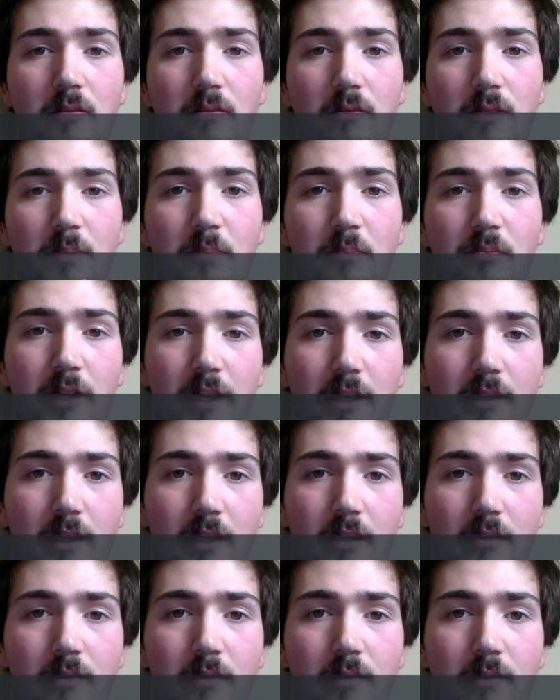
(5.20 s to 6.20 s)
known as
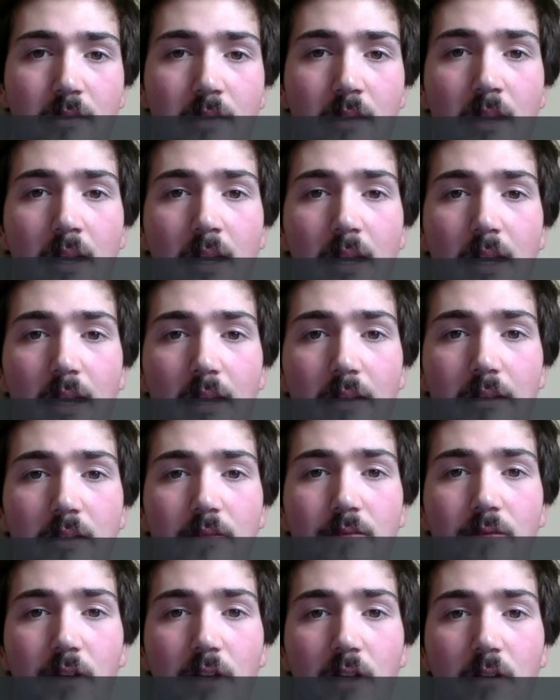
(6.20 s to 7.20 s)
breakdowns. In these
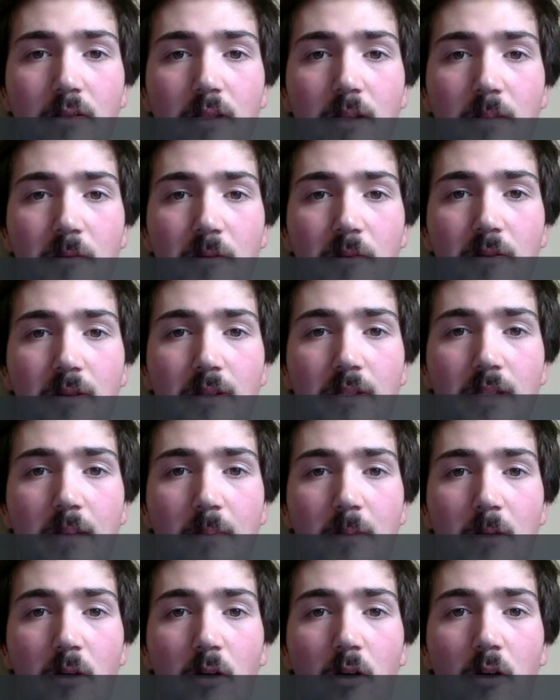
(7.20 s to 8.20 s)
videos, I'm going to
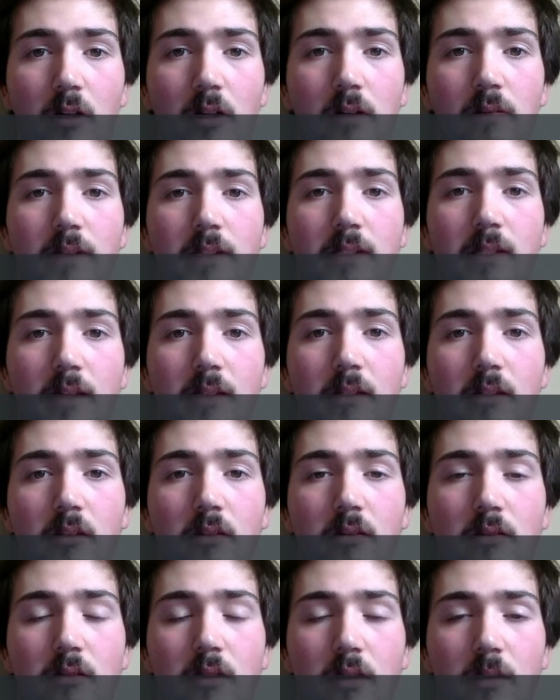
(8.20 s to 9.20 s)
examine all of the science
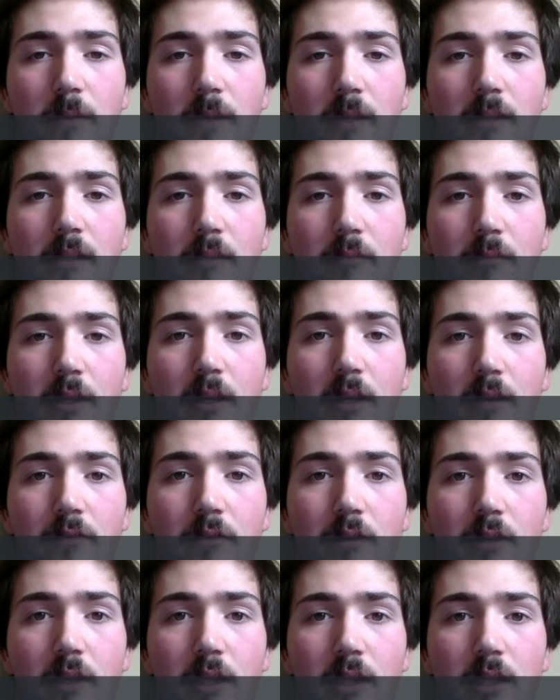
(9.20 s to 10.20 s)
topics that we
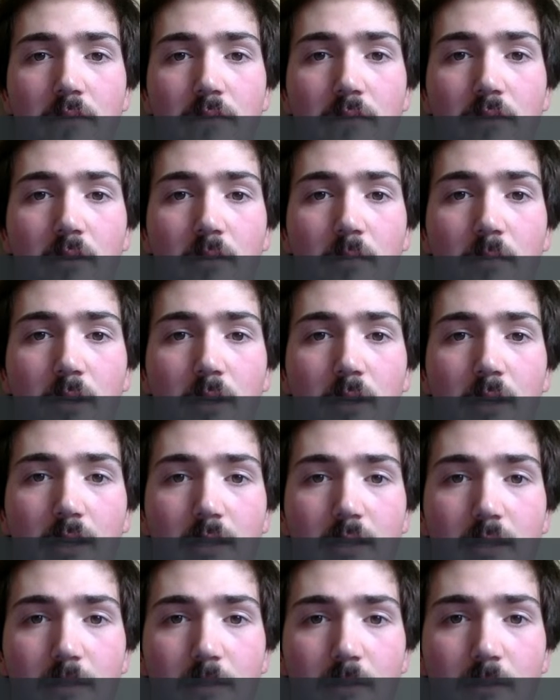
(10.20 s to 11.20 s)
covered in each of our
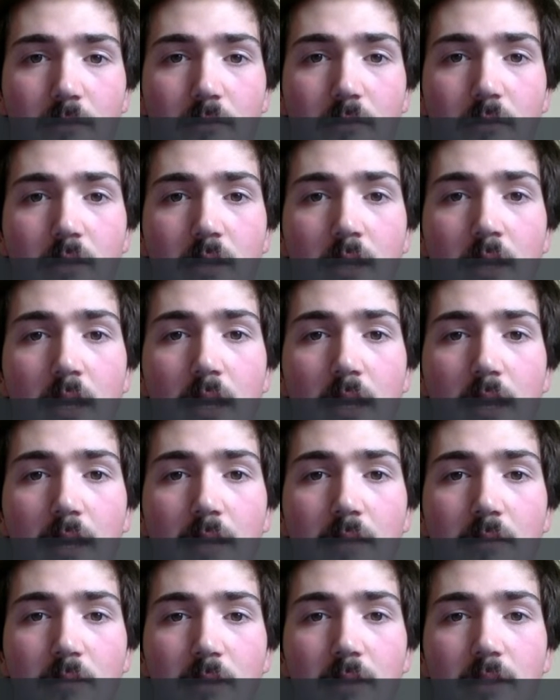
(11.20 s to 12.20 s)
podcast episodes,
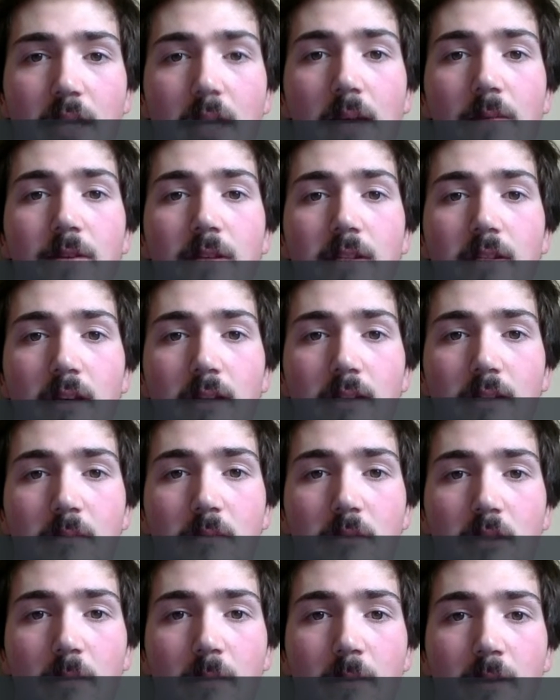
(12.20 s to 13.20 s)
as well as emphasize some
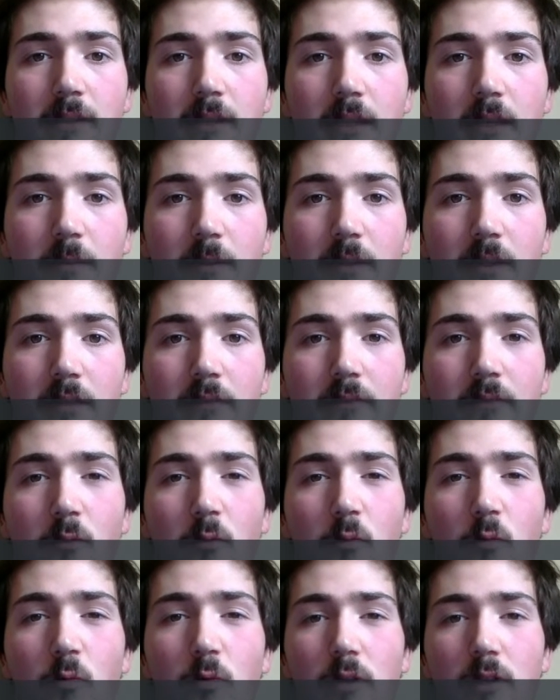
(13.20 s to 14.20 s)
topics that I believe
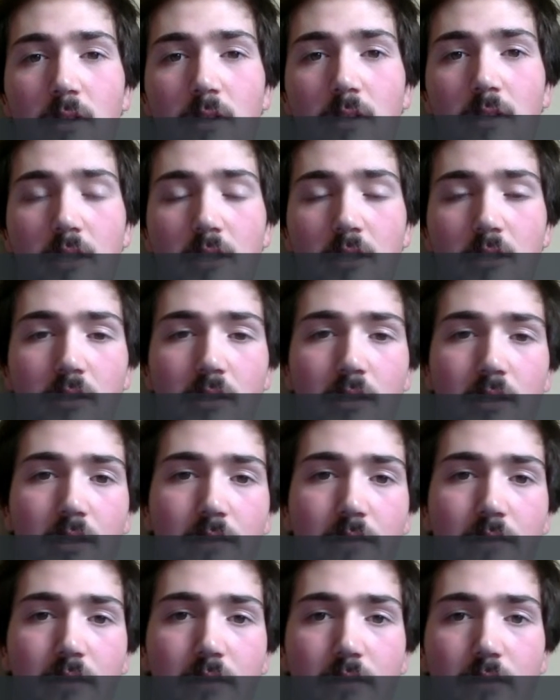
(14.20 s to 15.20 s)
weren't touched on
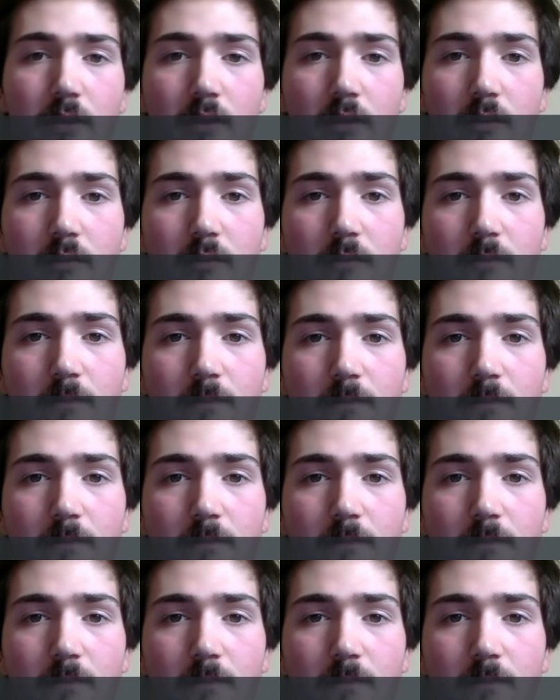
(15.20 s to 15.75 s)
enough in the videos.